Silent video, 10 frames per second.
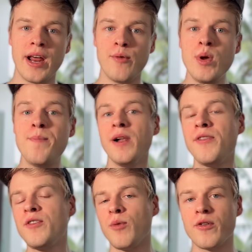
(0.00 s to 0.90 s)
and we
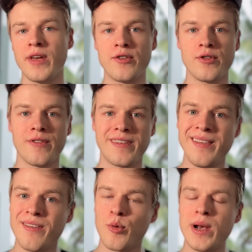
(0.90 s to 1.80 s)
built these voice agents
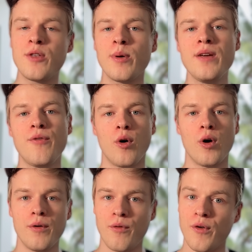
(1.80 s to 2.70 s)
since
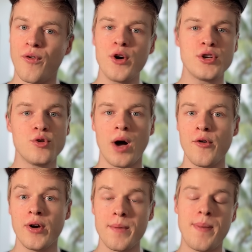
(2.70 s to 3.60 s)
2024 for Fortune
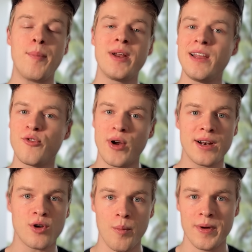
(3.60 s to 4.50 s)
200 and publicly
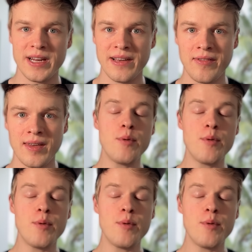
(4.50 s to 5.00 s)
traded companies.